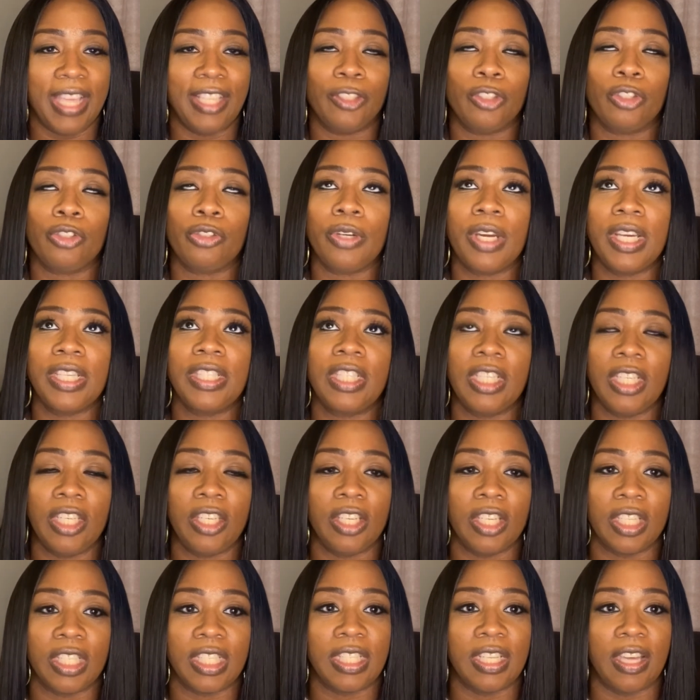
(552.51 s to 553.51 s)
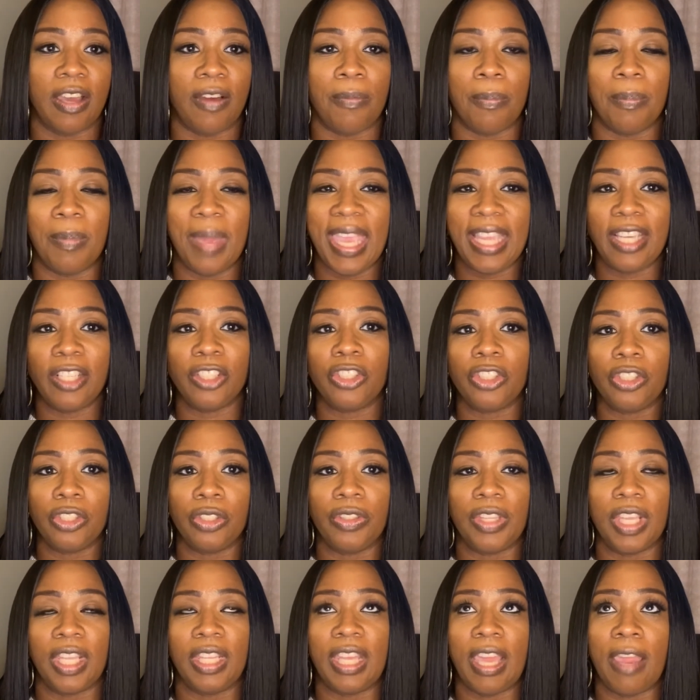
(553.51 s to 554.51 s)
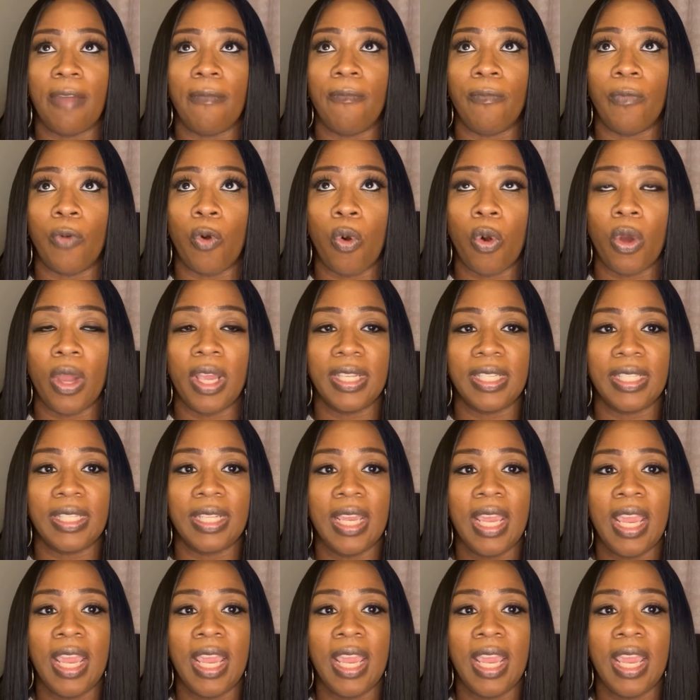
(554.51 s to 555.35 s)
Trusting yourself, making sure that that voice